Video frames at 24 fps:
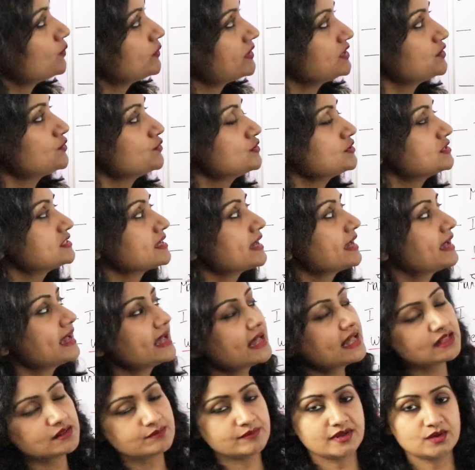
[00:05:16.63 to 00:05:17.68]
we use
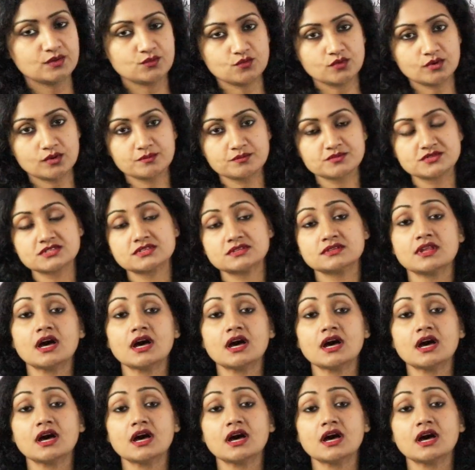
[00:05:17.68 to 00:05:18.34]
helping verbs.